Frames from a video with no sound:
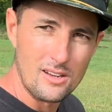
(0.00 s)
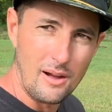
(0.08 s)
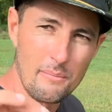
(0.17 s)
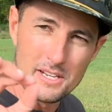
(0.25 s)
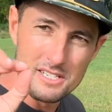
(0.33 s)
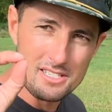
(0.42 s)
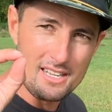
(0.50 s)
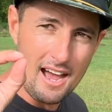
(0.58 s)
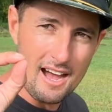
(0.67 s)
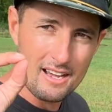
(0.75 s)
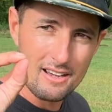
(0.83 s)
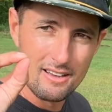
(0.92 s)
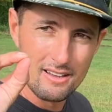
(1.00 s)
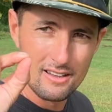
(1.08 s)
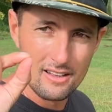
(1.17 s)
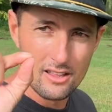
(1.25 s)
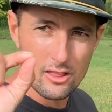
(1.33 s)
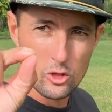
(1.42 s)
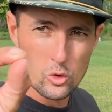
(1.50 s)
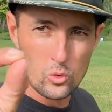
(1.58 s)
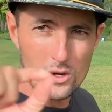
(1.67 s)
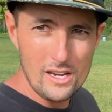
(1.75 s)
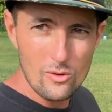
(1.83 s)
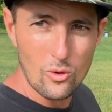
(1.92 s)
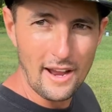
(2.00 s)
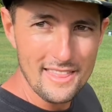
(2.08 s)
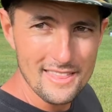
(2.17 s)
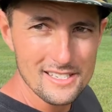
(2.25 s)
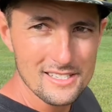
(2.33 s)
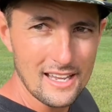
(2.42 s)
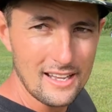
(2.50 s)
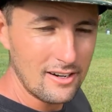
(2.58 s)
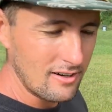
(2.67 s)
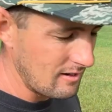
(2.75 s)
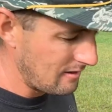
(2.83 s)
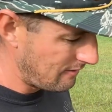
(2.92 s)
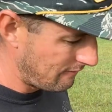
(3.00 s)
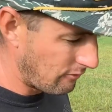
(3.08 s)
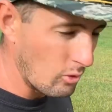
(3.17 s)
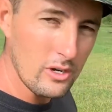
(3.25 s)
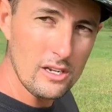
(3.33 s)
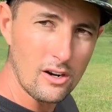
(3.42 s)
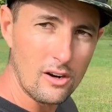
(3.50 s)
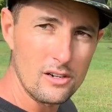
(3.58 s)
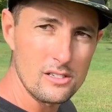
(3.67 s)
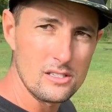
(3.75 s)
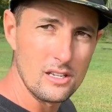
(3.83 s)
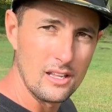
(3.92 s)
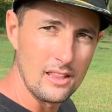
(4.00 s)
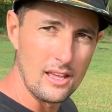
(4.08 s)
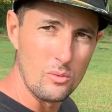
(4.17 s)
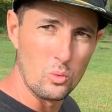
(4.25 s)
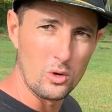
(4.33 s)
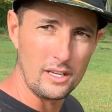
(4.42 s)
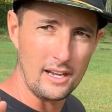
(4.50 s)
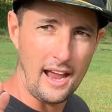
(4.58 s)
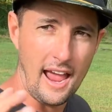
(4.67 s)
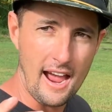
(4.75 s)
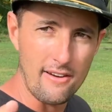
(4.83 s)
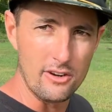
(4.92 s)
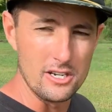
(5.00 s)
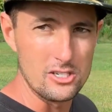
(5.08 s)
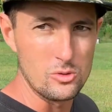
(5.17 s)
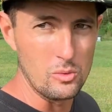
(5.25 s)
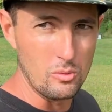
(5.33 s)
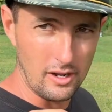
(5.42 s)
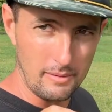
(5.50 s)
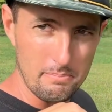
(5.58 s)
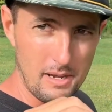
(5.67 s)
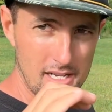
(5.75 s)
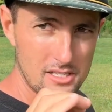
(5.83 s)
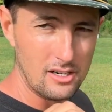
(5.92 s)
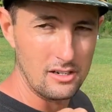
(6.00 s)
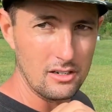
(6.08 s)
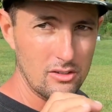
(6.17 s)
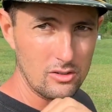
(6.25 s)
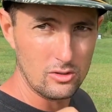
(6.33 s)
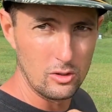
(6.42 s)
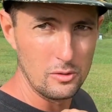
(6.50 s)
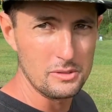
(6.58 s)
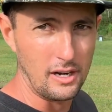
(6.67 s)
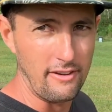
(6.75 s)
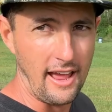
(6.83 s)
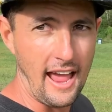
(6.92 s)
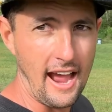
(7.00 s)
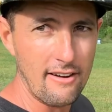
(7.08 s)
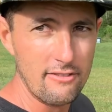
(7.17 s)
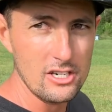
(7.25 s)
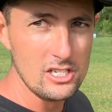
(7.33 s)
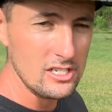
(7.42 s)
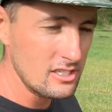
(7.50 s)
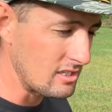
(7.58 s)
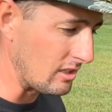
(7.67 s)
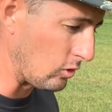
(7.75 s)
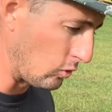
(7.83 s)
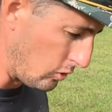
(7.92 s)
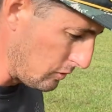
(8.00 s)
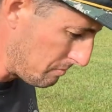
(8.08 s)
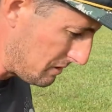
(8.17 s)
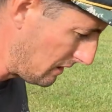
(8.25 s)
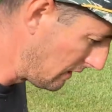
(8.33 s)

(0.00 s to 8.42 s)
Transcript: I'm gonna stack 3 right in the center, 40 yards, and then we'll get an average. We wanna base our groups off of averages and groups.